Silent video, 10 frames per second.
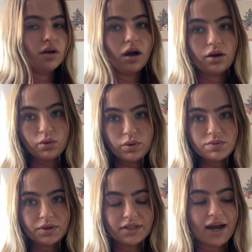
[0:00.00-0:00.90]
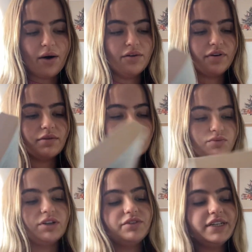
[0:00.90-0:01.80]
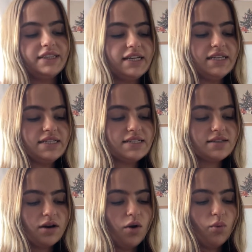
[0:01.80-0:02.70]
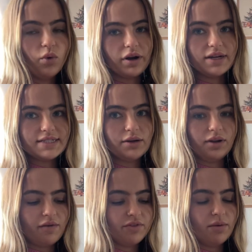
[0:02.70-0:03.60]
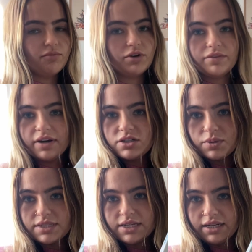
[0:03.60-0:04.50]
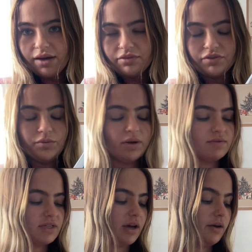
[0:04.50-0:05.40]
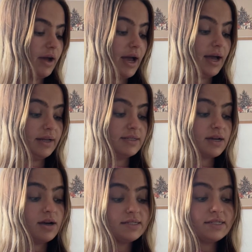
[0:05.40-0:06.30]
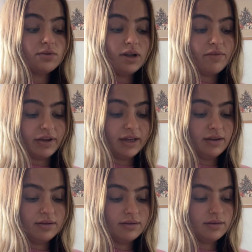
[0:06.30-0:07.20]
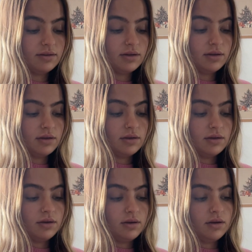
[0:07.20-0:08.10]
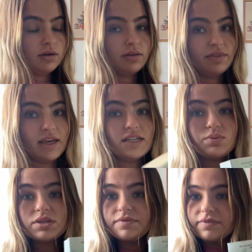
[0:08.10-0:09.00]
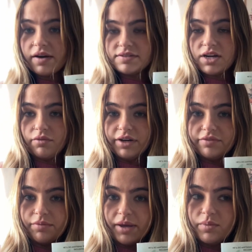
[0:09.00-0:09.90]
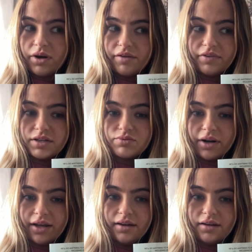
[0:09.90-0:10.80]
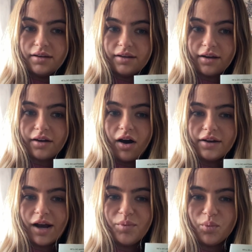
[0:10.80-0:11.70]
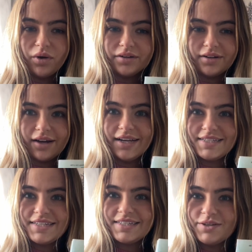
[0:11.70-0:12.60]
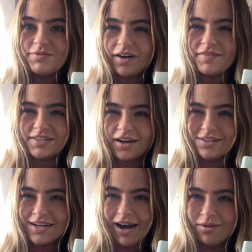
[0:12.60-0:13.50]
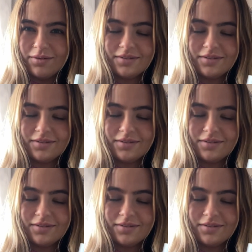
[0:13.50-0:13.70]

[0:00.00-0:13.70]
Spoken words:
I always wonder now, if I was to reread these, would I still love them? Reread Twisted Love a few months ago and I still love it. This was a 5-star read for me when I first read it, and I can't help but wonder, like, is it still 5 stars now?